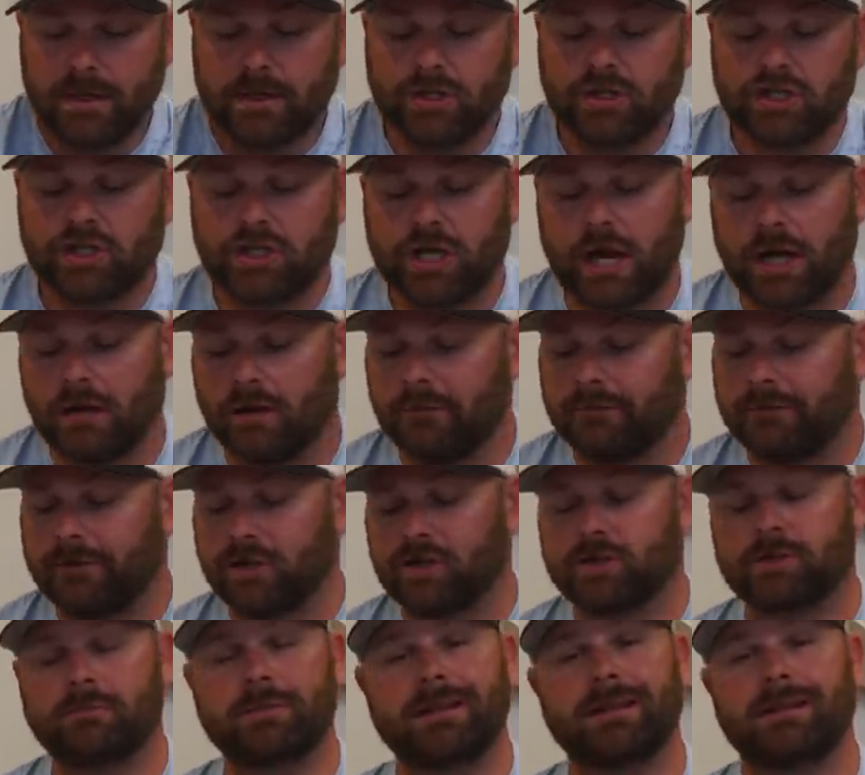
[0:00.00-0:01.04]
Shallow
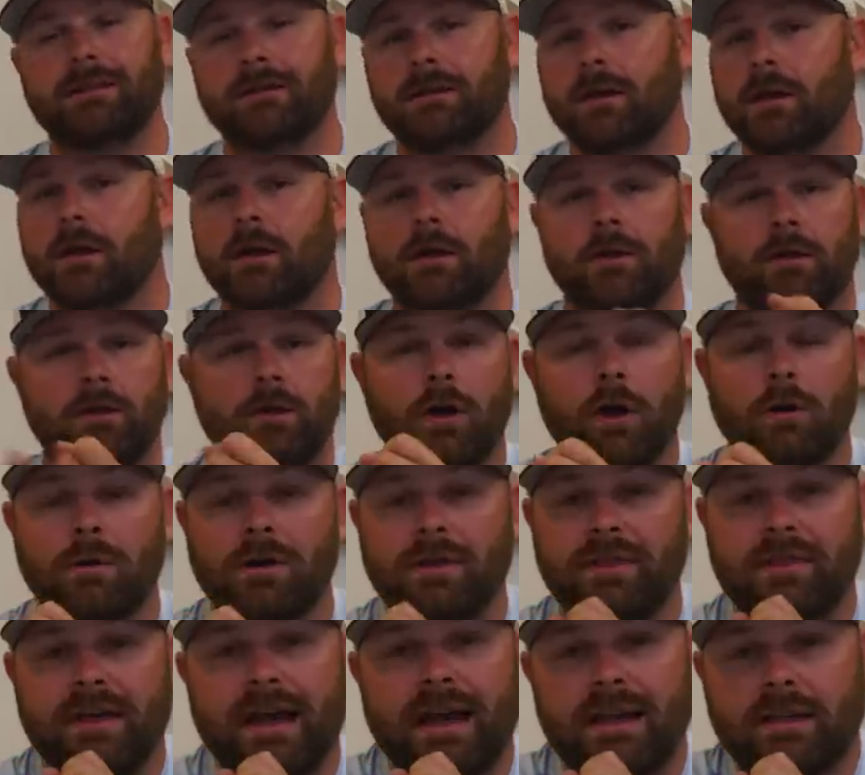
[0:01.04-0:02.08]
fishermen, Go
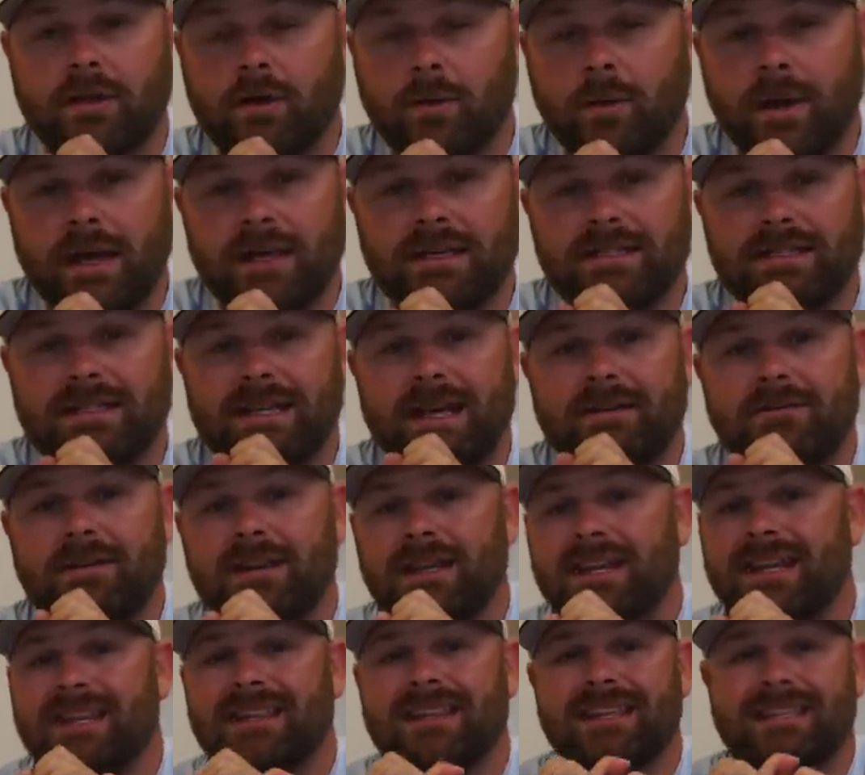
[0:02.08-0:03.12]
with that Quake
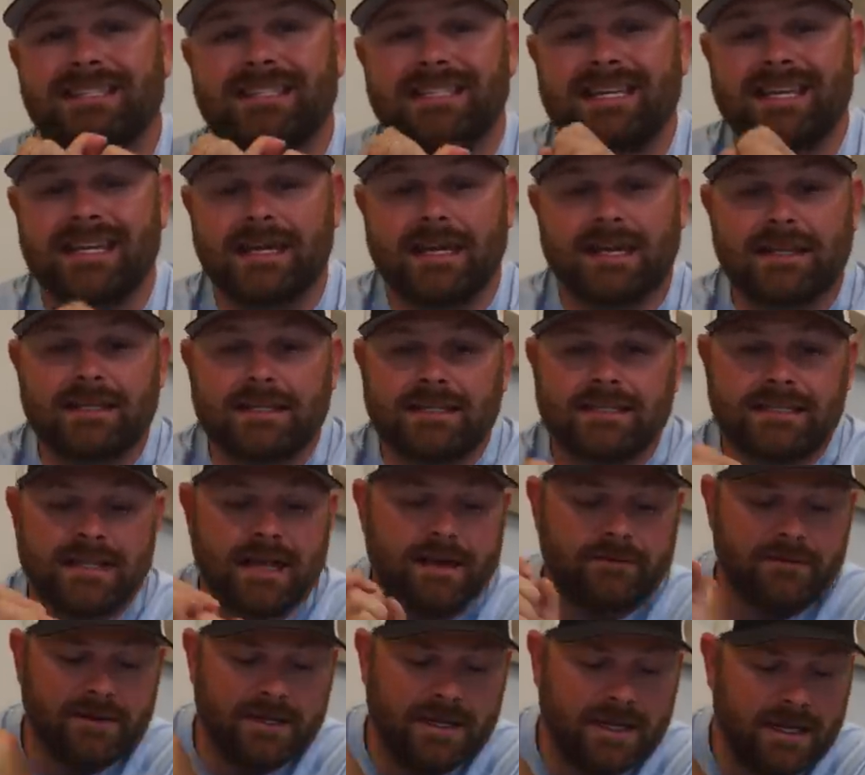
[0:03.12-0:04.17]
70, the TN
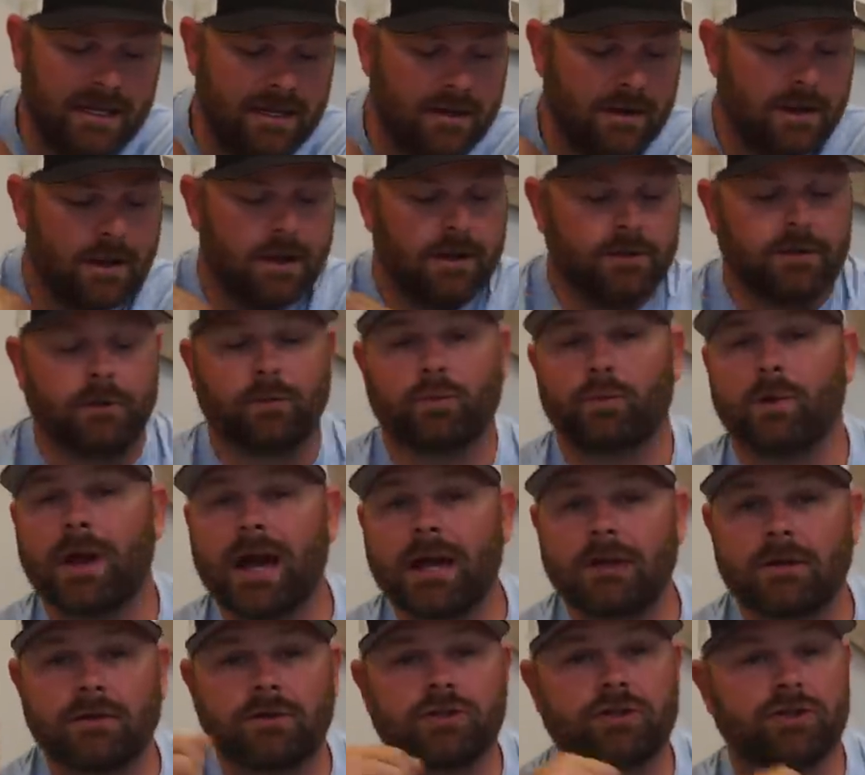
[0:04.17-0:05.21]
70, the
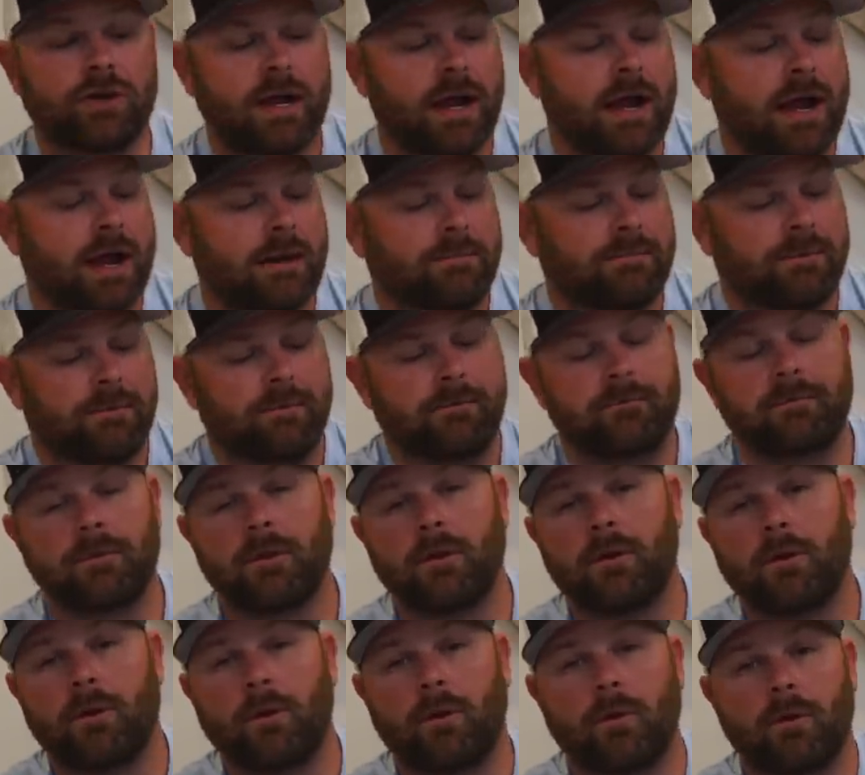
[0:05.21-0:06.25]
Rattle Trap,
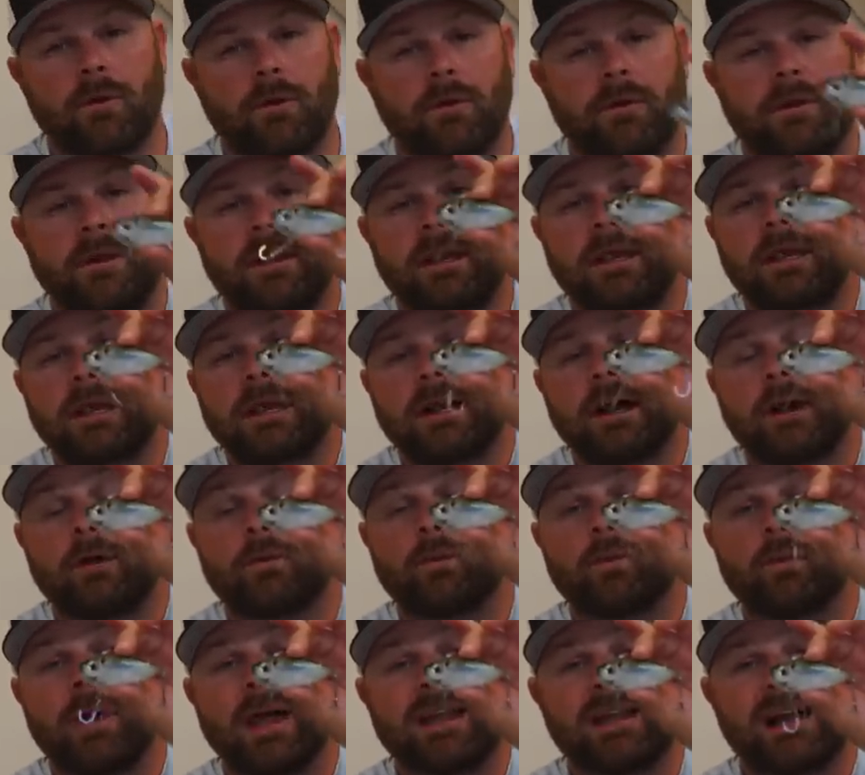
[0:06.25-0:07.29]
or the uh,
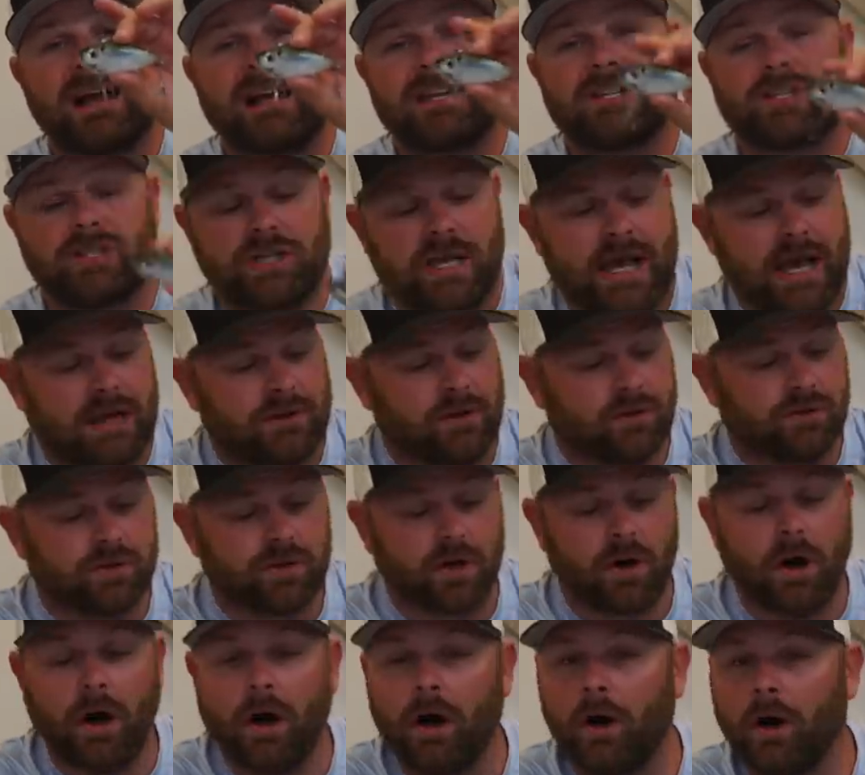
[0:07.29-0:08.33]
Red Eye Shad. Those
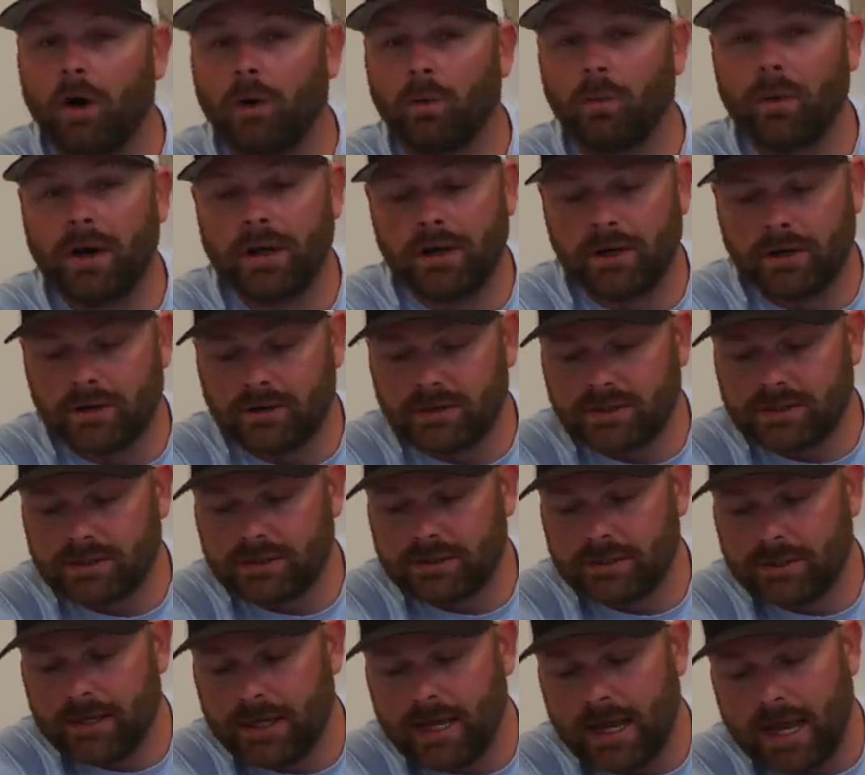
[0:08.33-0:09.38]
are all
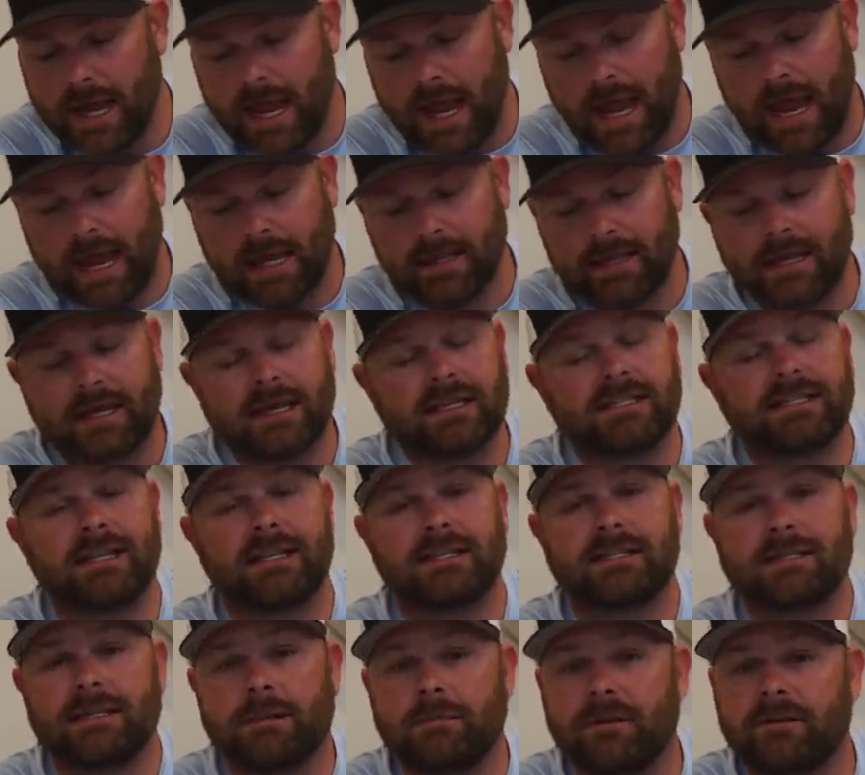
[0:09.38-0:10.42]
winners. And like I
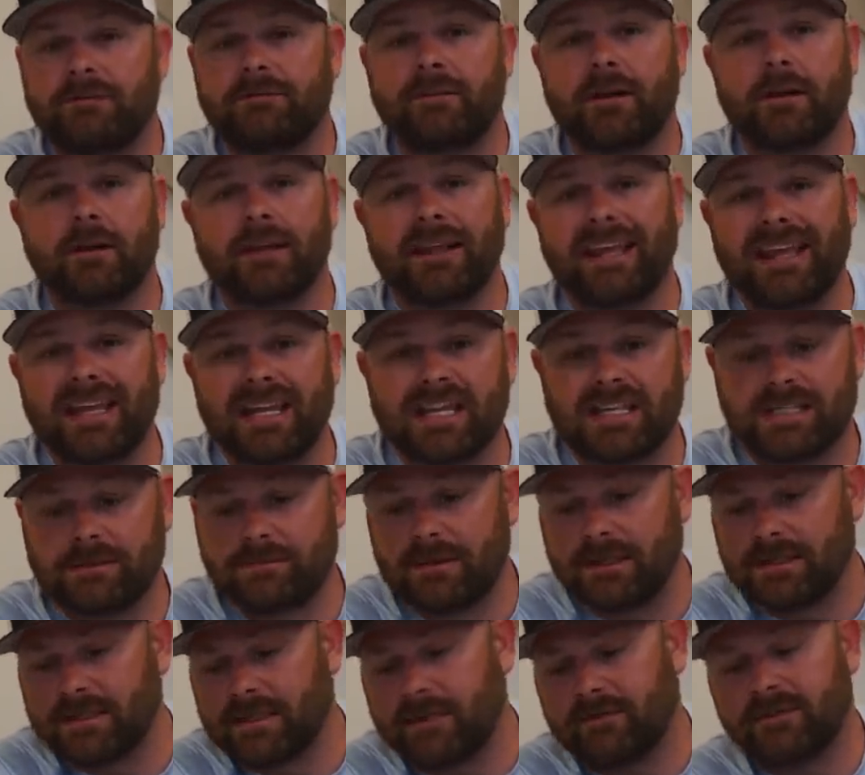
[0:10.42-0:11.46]
said, some are fairly
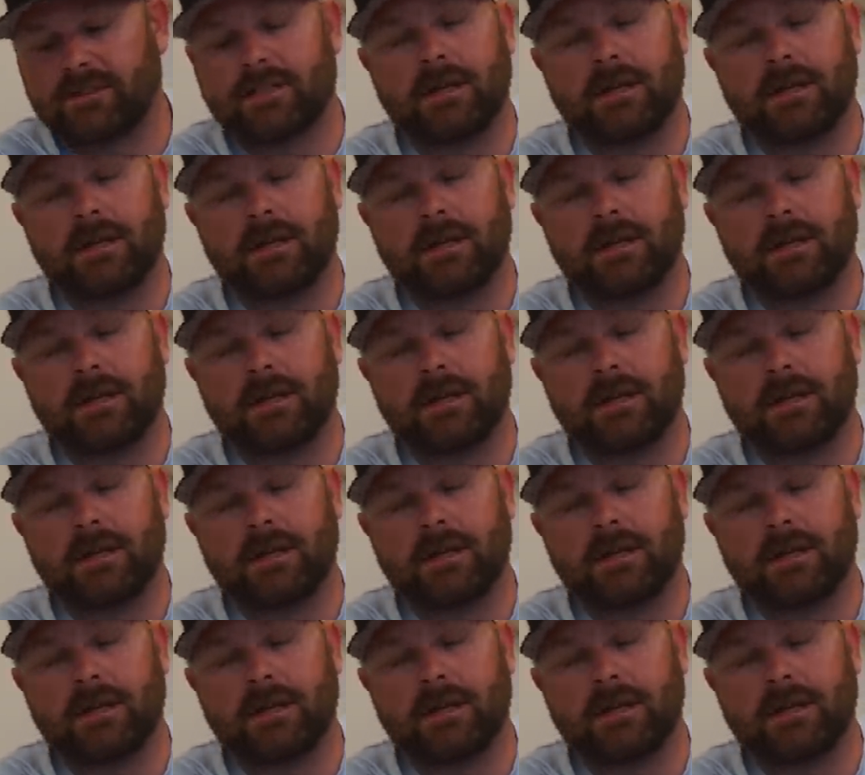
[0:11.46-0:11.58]
inexpensive.